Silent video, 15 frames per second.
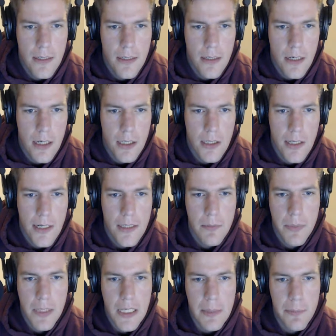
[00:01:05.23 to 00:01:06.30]
a lot of
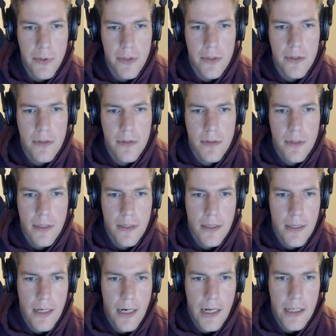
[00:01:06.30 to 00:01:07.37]
people
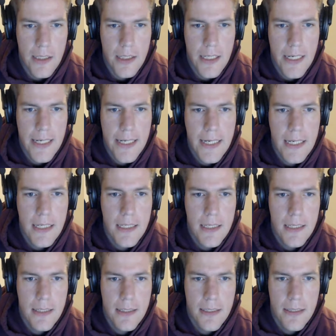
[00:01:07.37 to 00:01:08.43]
align
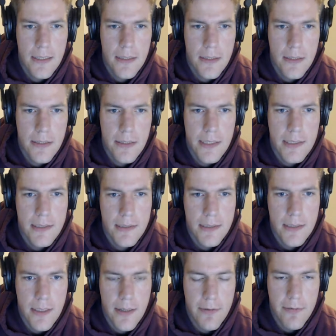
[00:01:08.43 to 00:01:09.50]
this
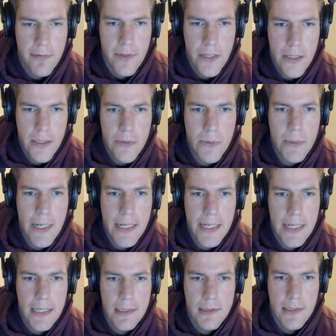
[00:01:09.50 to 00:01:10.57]
stuff on the right
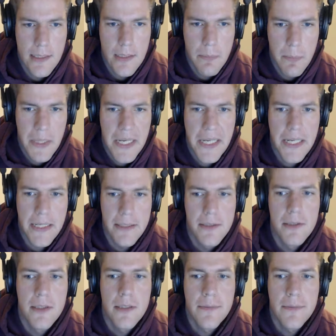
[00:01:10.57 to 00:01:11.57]
hand side of the page